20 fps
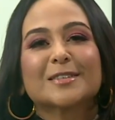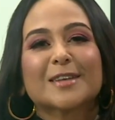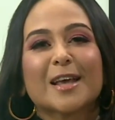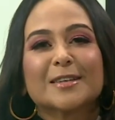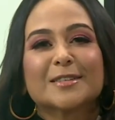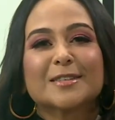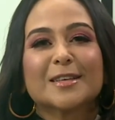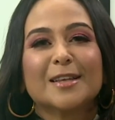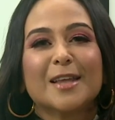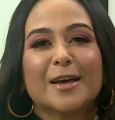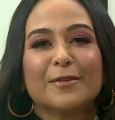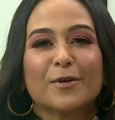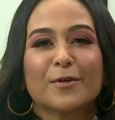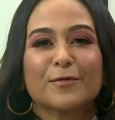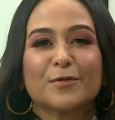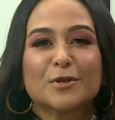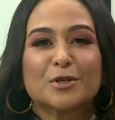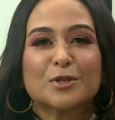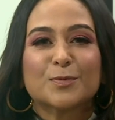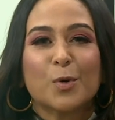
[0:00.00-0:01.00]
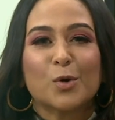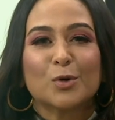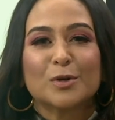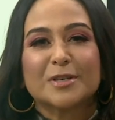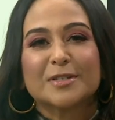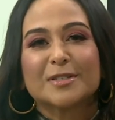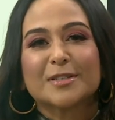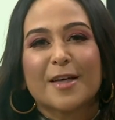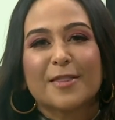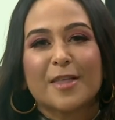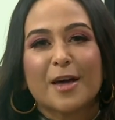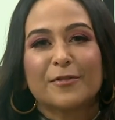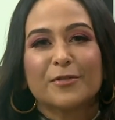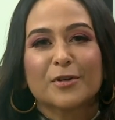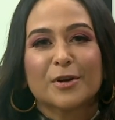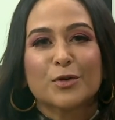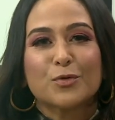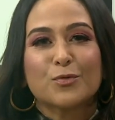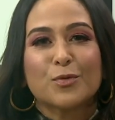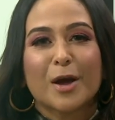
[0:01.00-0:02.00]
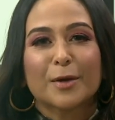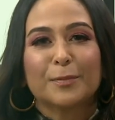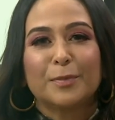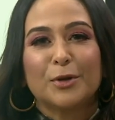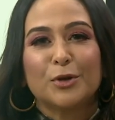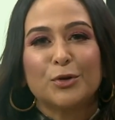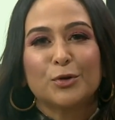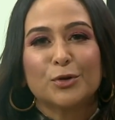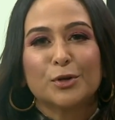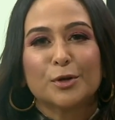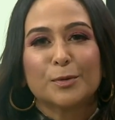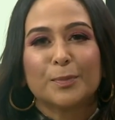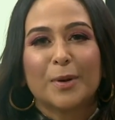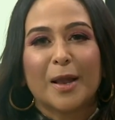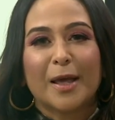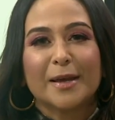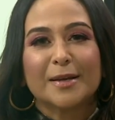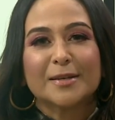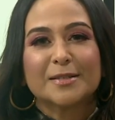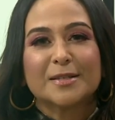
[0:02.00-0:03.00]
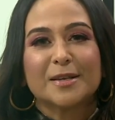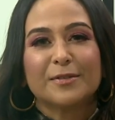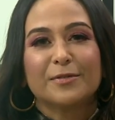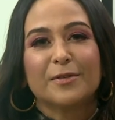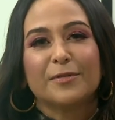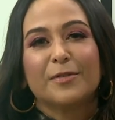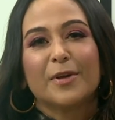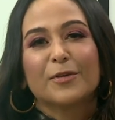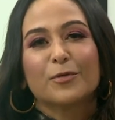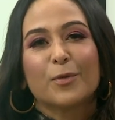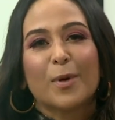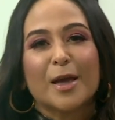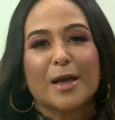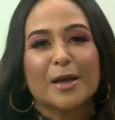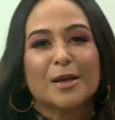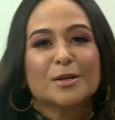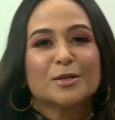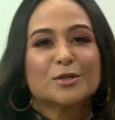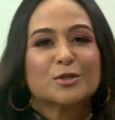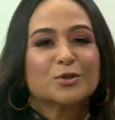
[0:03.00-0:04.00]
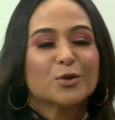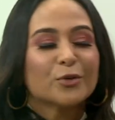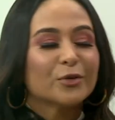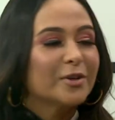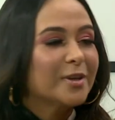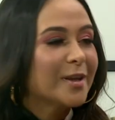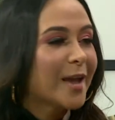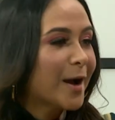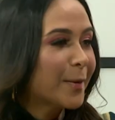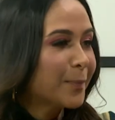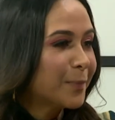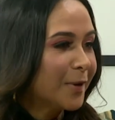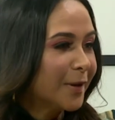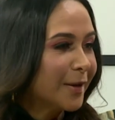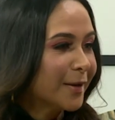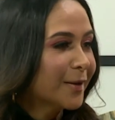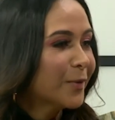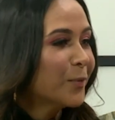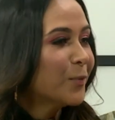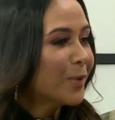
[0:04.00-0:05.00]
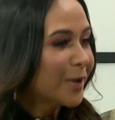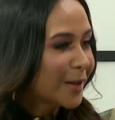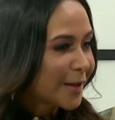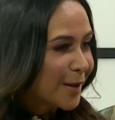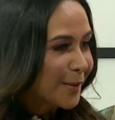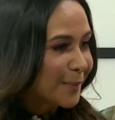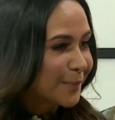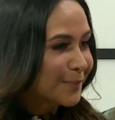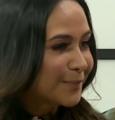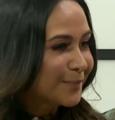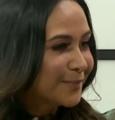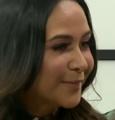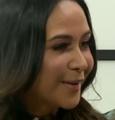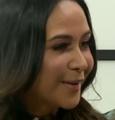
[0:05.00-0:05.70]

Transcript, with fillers: to discuss the love of the sport is South African Rugby Union player Siviwe Soyizwapi. Welcome.